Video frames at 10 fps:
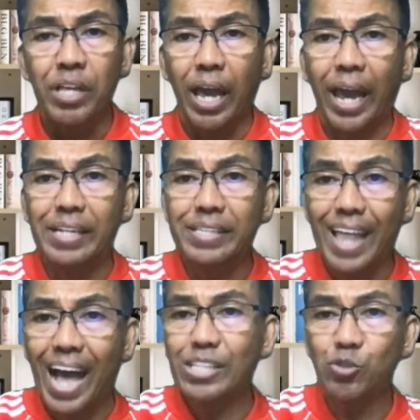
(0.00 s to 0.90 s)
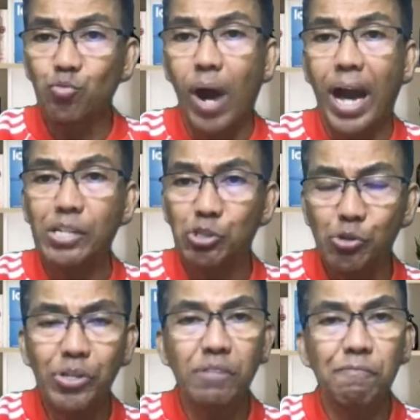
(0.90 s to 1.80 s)
And that's why
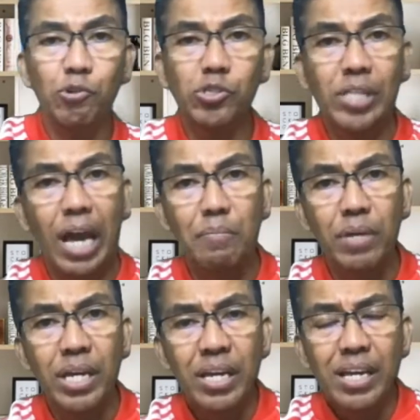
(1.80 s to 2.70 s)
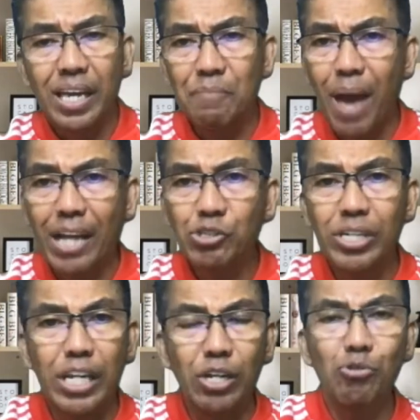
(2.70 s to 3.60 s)
during the first time,
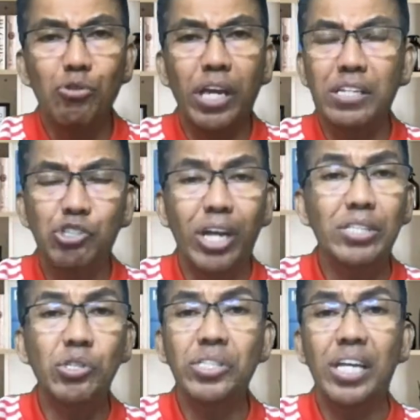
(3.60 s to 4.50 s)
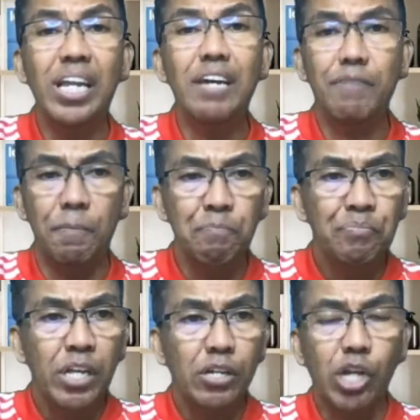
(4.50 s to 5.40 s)
imagine in Genesis 11,
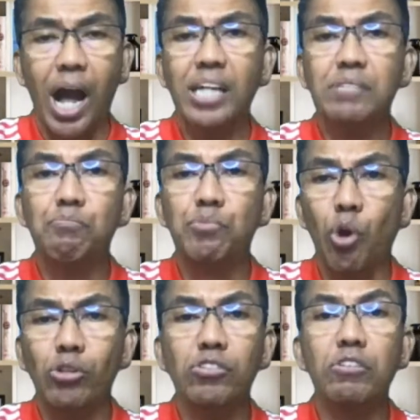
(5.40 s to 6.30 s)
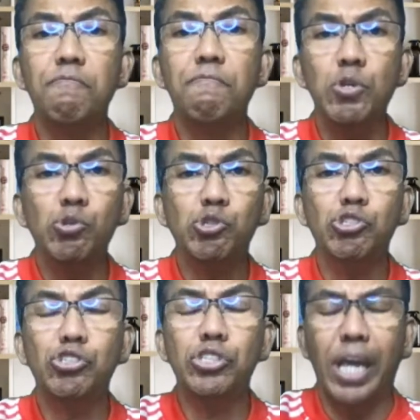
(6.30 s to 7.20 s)
God brought
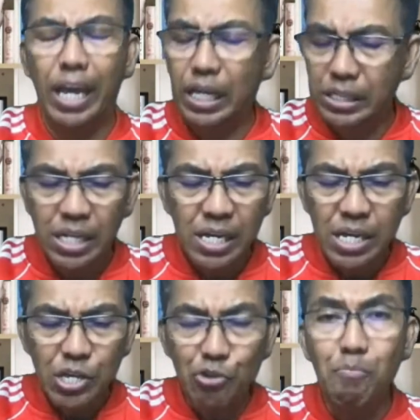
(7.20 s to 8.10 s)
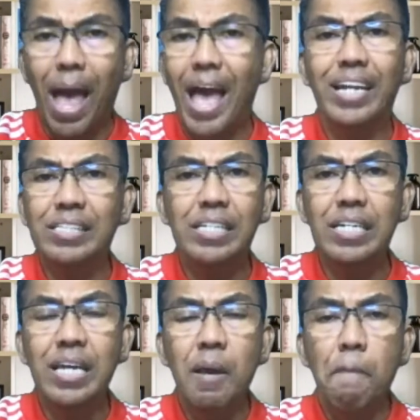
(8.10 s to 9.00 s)
confusion in
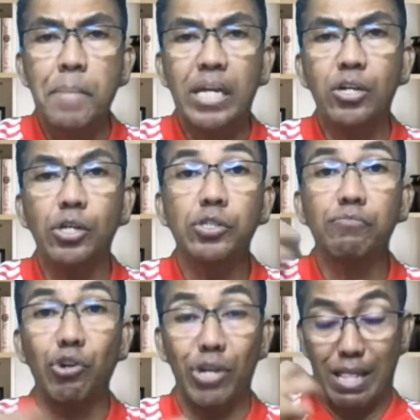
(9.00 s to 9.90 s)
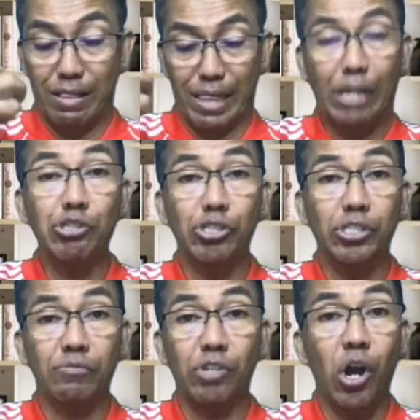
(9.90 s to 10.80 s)
humanity because of their intentions
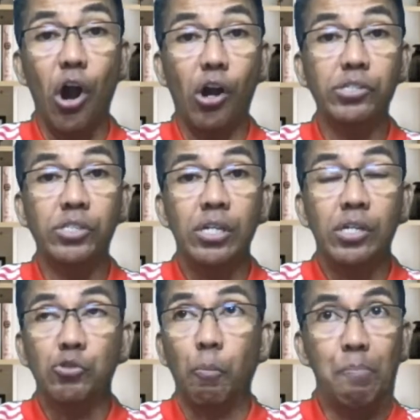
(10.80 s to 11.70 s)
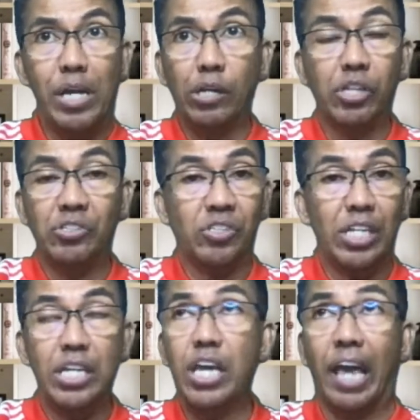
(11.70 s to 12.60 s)
of their hearts to build a
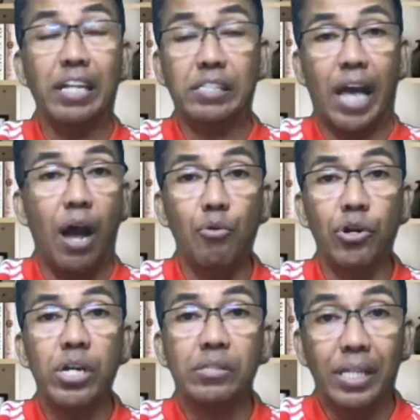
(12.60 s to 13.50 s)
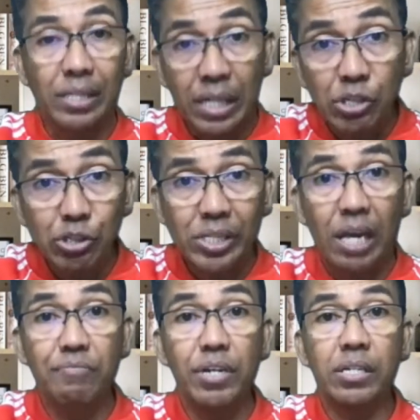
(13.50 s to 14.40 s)
city and a tower that reaches
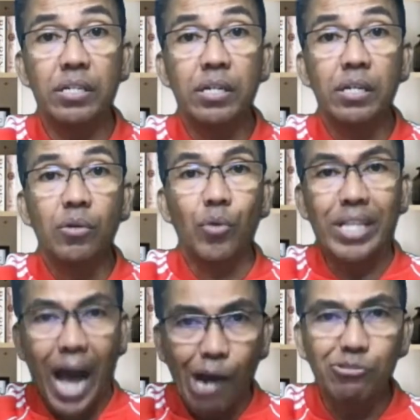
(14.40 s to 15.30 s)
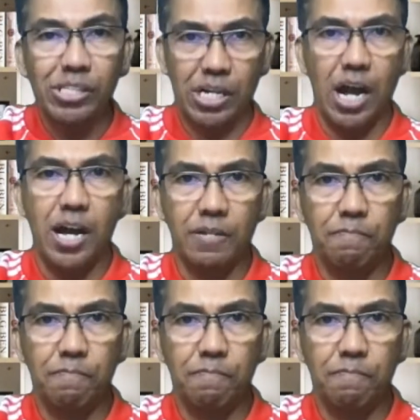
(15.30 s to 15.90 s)
heaven without God.